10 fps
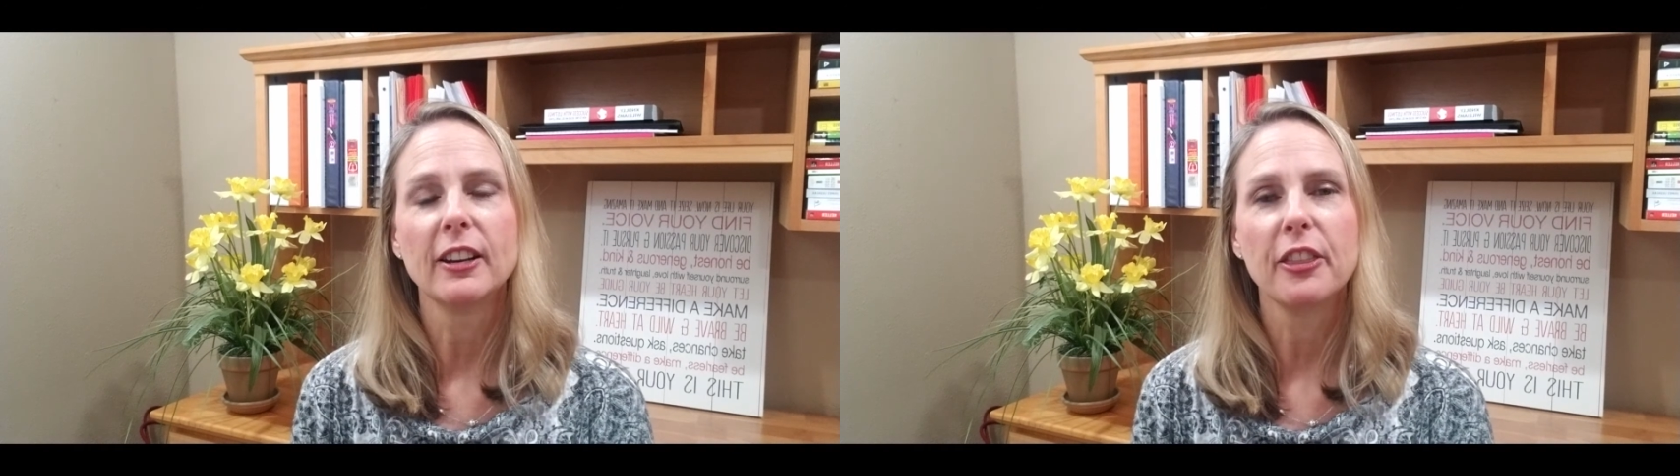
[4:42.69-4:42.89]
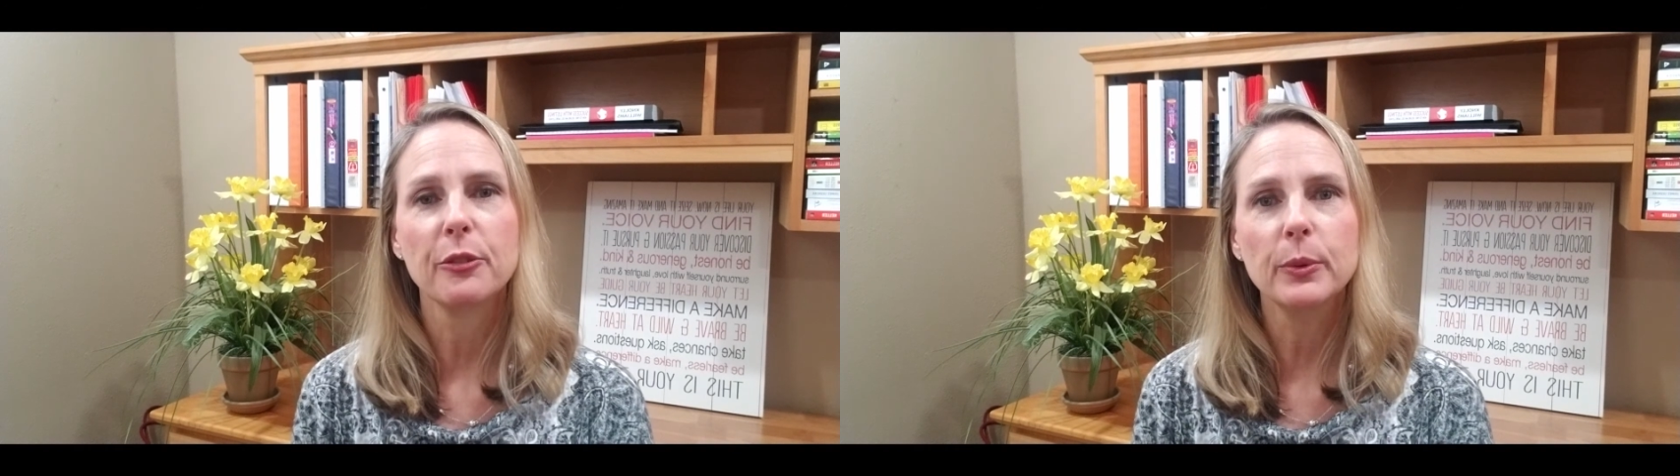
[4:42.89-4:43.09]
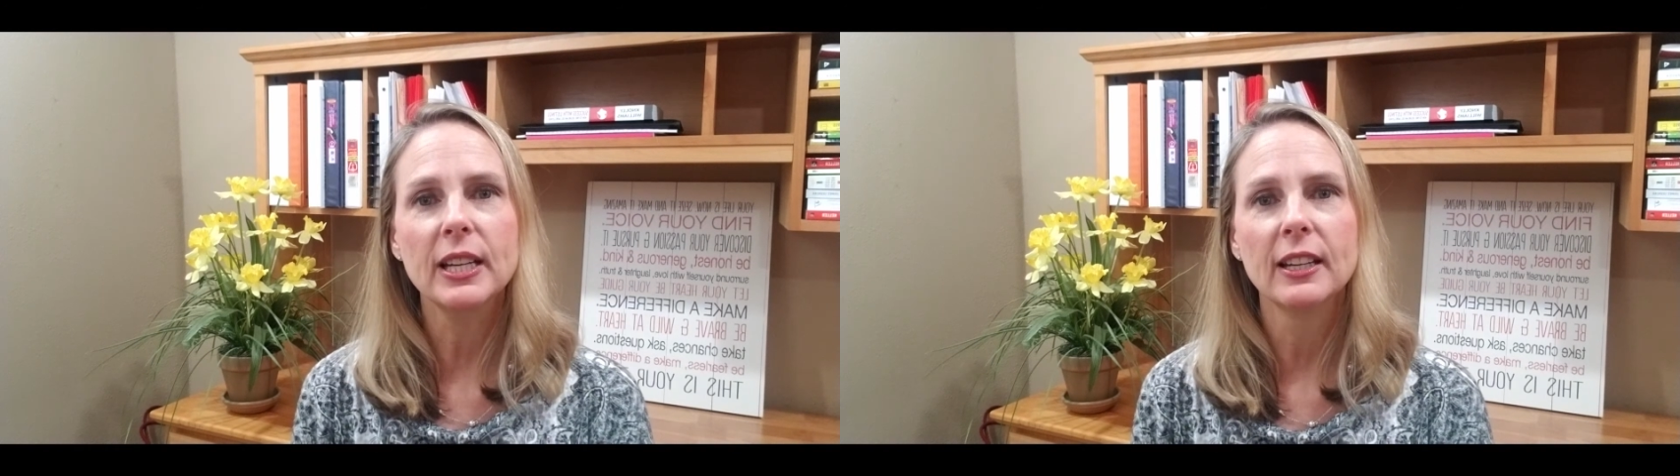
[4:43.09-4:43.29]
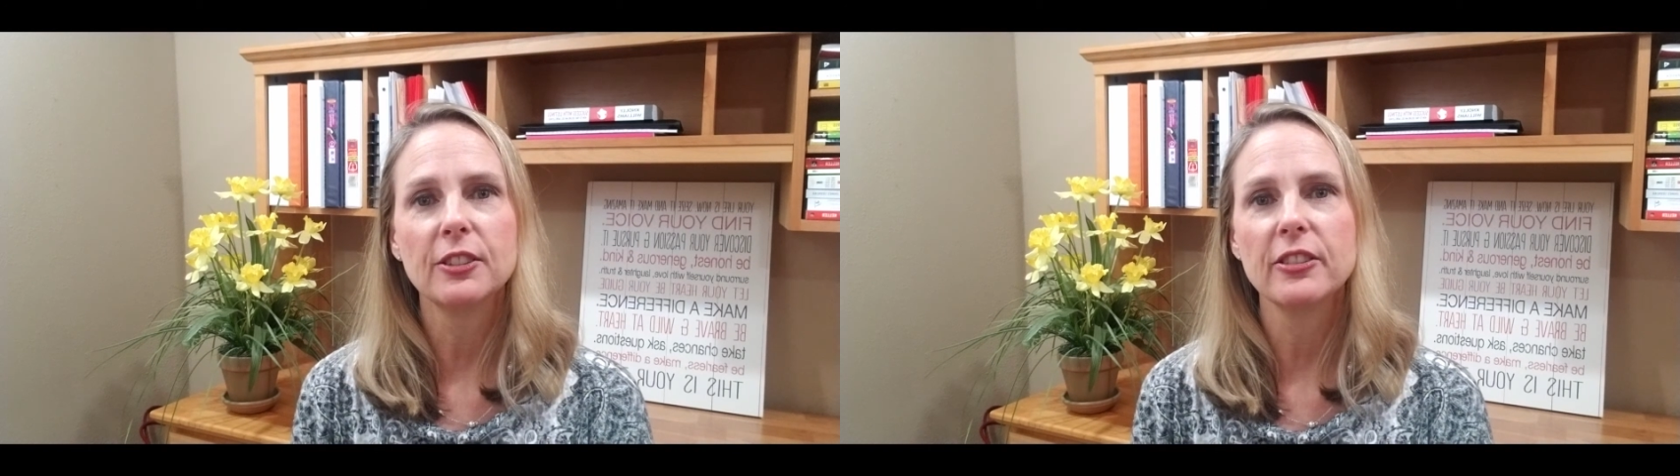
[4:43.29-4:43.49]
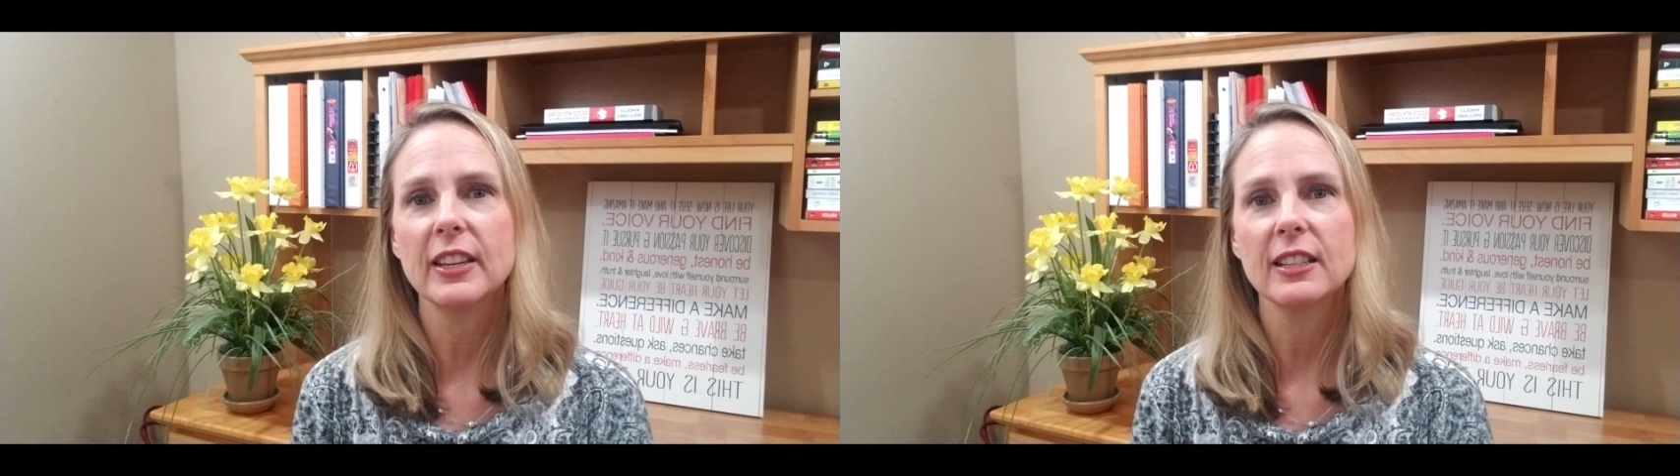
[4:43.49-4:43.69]

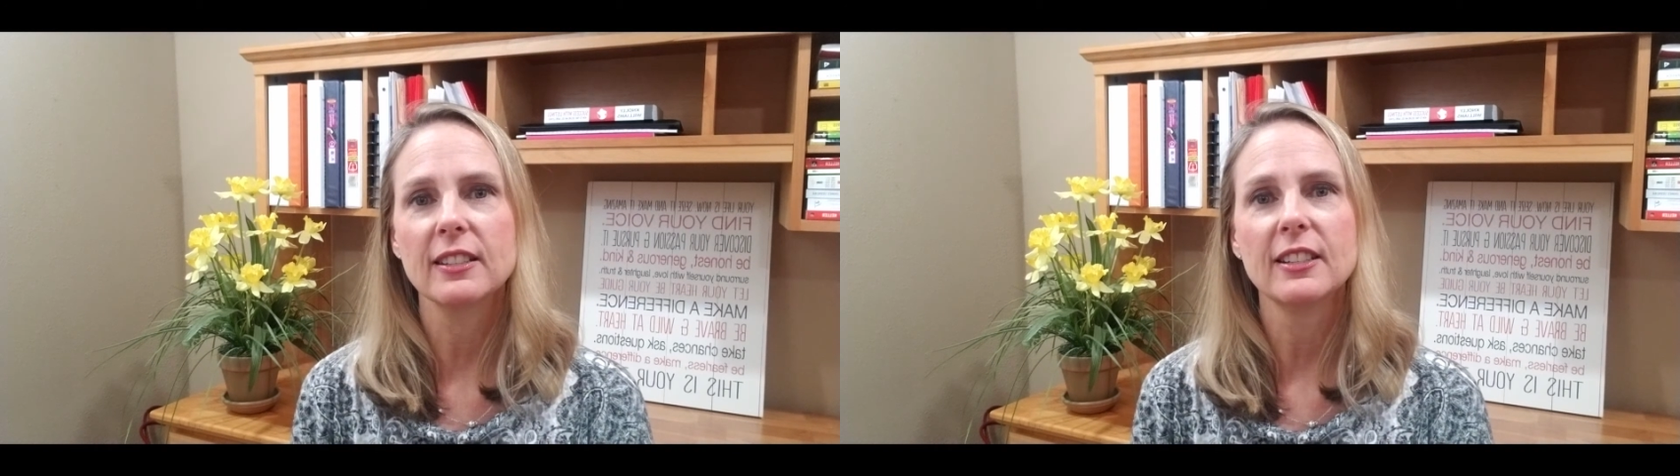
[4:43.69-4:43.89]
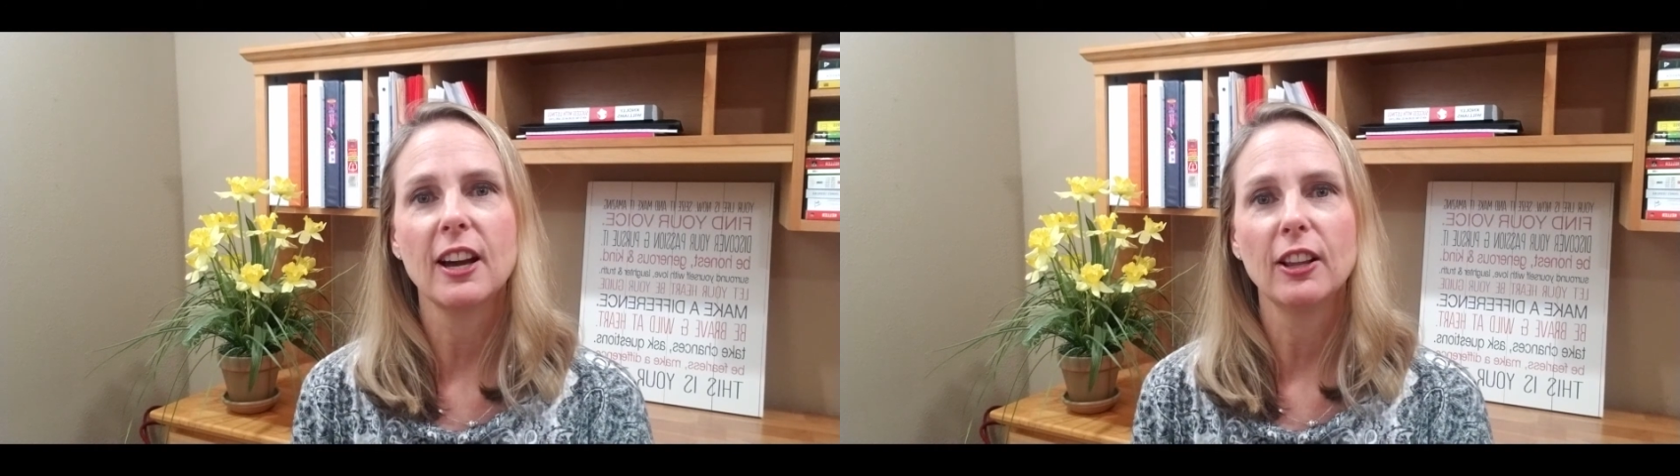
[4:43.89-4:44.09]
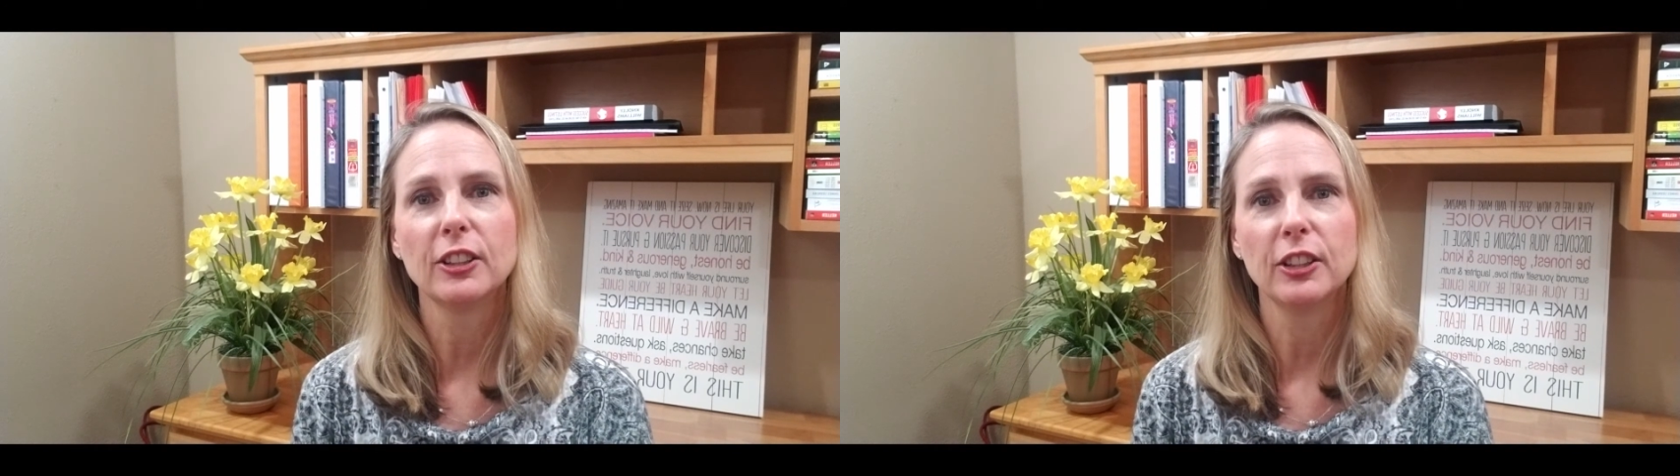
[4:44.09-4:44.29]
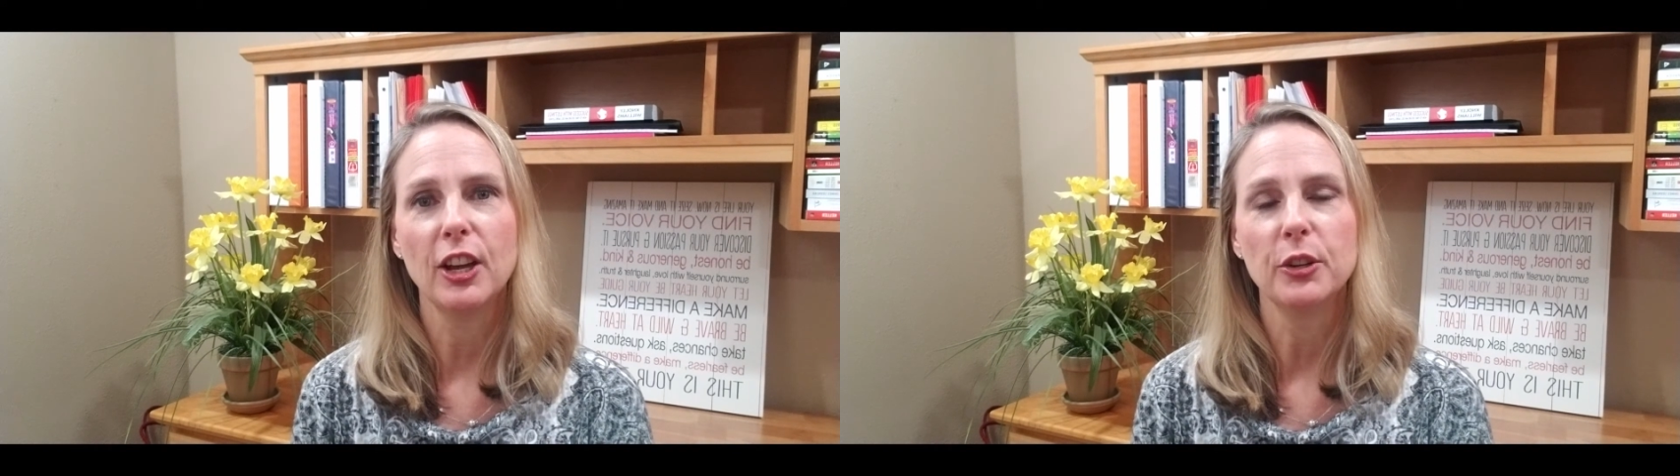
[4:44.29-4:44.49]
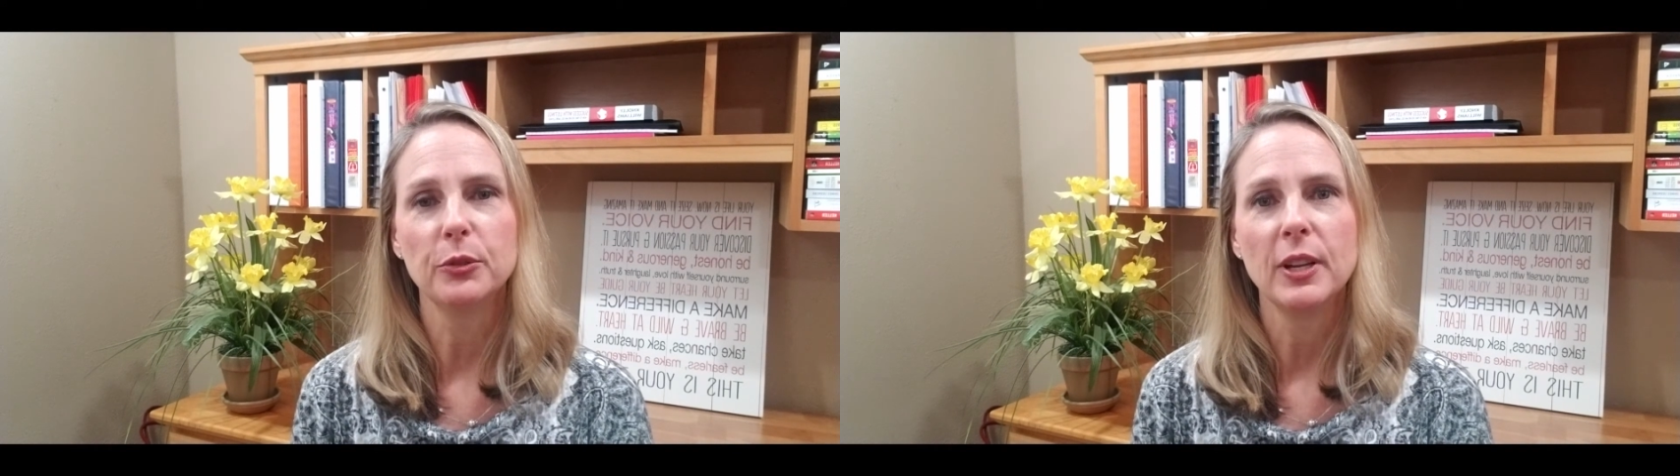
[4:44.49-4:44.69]
$300,000
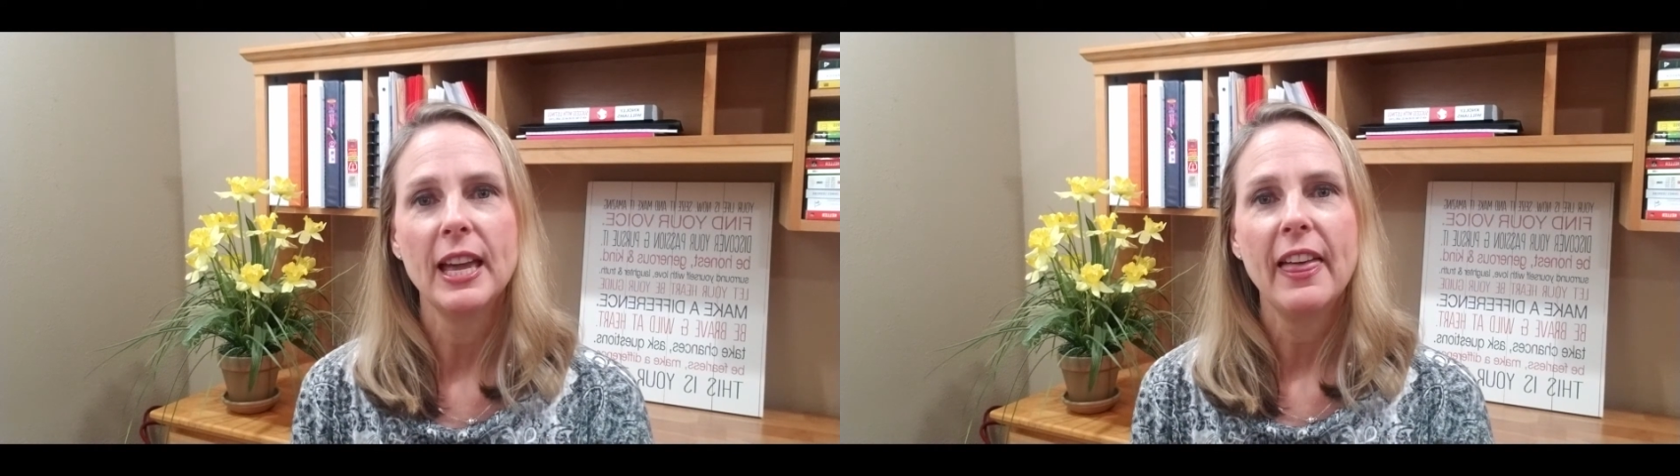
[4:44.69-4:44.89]
loan,